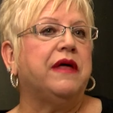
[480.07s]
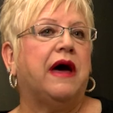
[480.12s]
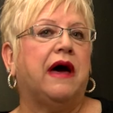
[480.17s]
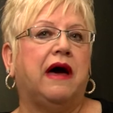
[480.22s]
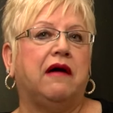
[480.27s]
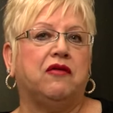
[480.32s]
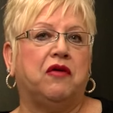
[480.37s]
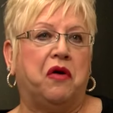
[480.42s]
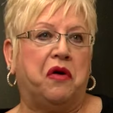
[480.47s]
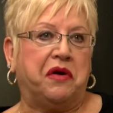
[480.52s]
that
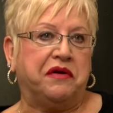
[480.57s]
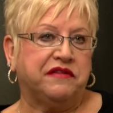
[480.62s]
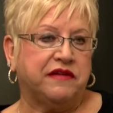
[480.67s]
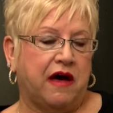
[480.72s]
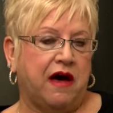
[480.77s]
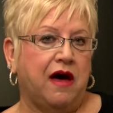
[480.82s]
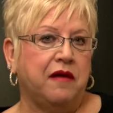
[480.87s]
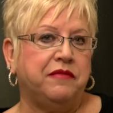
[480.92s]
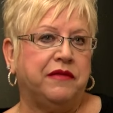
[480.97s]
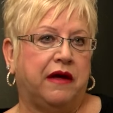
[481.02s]
have a hard
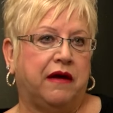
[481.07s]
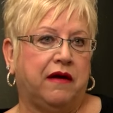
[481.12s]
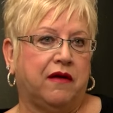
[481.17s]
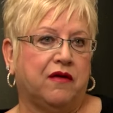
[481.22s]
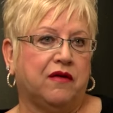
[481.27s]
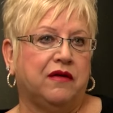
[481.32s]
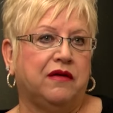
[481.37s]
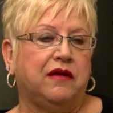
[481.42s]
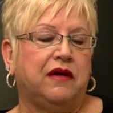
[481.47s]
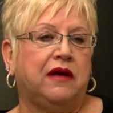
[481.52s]
time
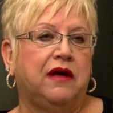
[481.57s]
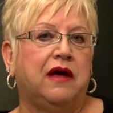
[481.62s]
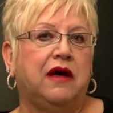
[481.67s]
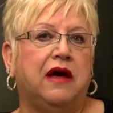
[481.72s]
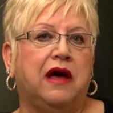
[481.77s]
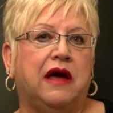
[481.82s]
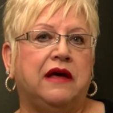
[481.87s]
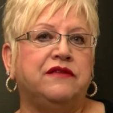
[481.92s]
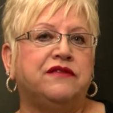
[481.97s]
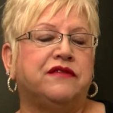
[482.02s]
there.
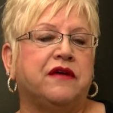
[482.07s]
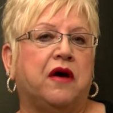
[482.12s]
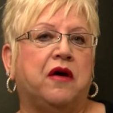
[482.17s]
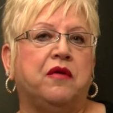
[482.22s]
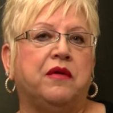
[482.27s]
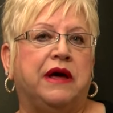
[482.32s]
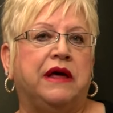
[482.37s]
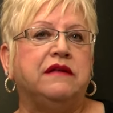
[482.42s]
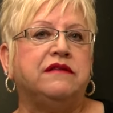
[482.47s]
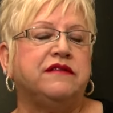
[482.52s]
And
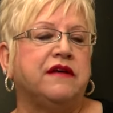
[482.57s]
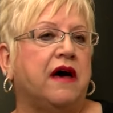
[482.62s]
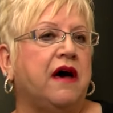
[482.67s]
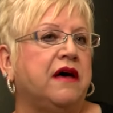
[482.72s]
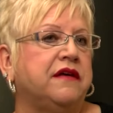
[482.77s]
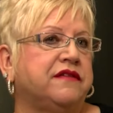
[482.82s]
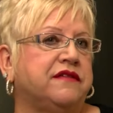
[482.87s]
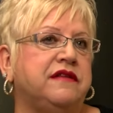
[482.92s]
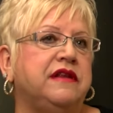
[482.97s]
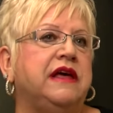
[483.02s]
so it
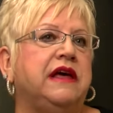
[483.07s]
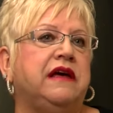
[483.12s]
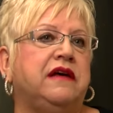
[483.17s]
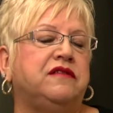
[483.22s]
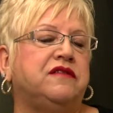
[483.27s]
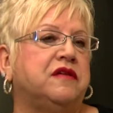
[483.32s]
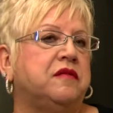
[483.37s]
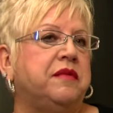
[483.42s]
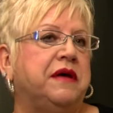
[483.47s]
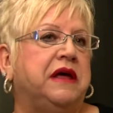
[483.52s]
does
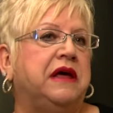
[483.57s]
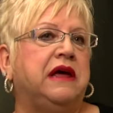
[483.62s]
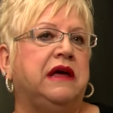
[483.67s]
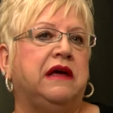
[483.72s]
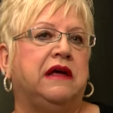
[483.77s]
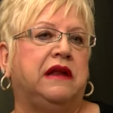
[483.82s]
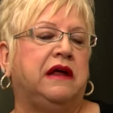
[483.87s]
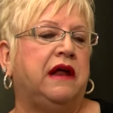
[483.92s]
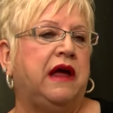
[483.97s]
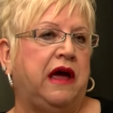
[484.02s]
need to
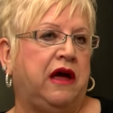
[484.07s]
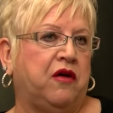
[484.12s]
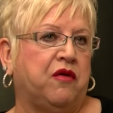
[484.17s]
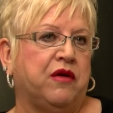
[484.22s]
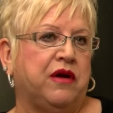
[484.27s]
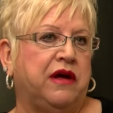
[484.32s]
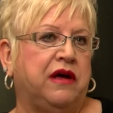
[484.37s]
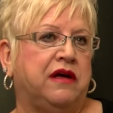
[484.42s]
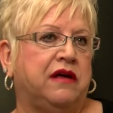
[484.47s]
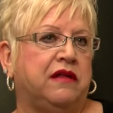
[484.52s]
be in an
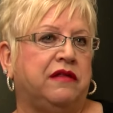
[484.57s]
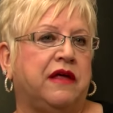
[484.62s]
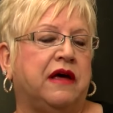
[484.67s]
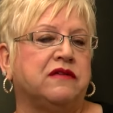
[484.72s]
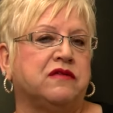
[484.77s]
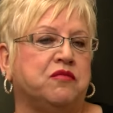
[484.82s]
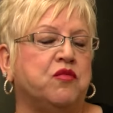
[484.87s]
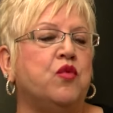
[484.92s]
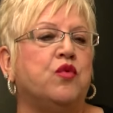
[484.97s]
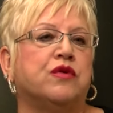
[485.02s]
area
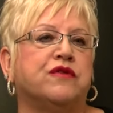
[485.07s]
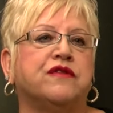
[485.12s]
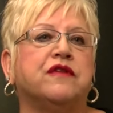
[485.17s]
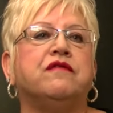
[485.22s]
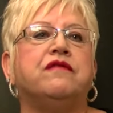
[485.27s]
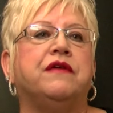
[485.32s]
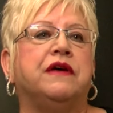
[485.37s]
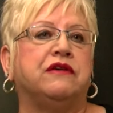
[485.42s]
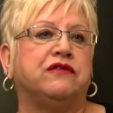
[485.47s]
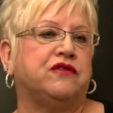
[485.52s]
that's more
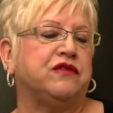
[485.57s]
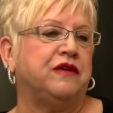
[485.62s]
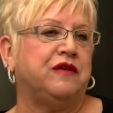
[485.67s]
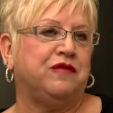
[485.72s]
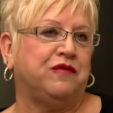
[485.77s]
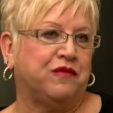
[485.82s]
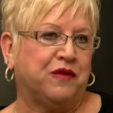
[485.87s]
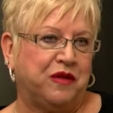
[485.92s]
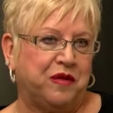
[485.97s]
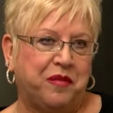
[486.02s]

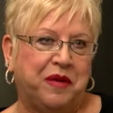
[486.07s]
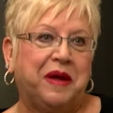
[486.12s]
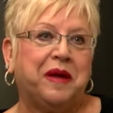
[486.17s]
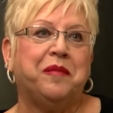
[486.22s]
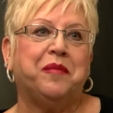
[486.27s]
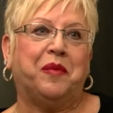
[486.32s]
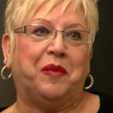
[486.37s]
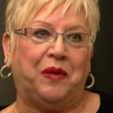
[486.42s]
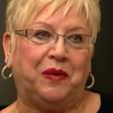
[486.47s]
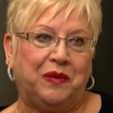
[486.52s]
sufficient for the
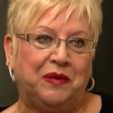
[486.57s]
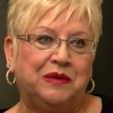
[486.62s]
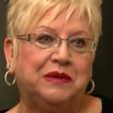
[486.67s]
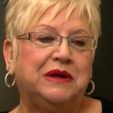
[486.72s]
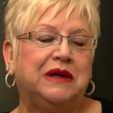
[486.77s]
people.